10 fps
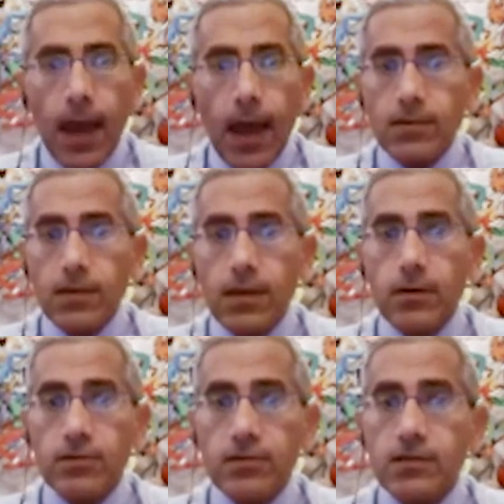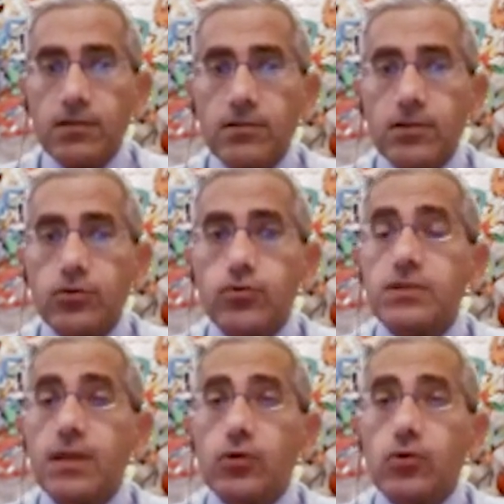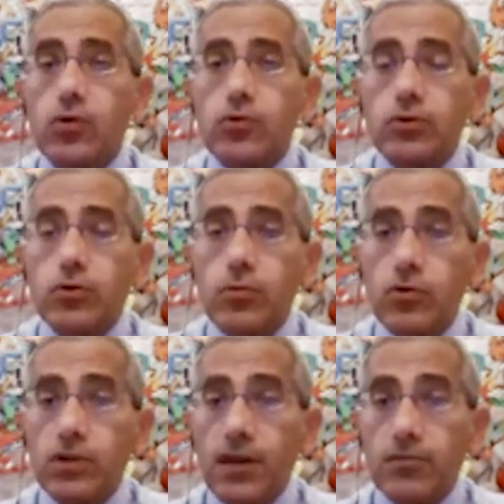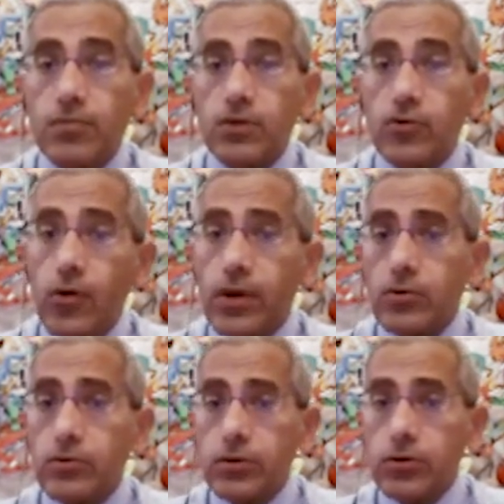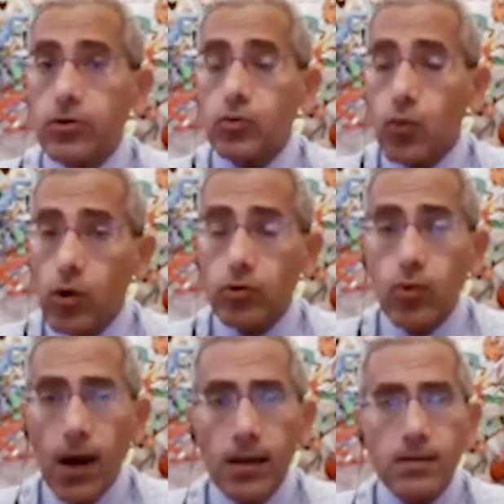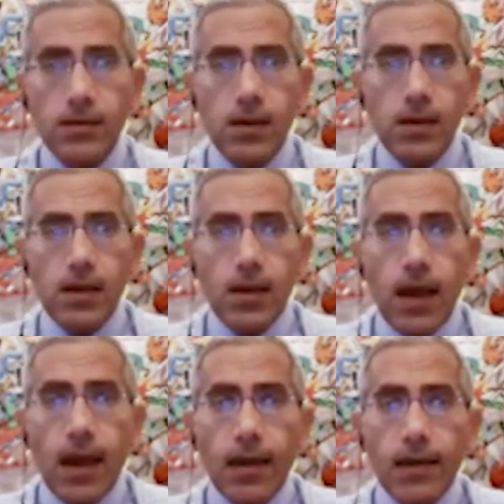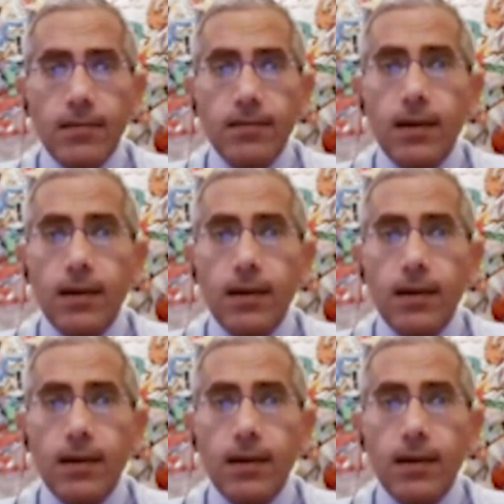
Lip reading: Anti-resistance to Streptococcus pneumonia has been a growing concern worldwide. And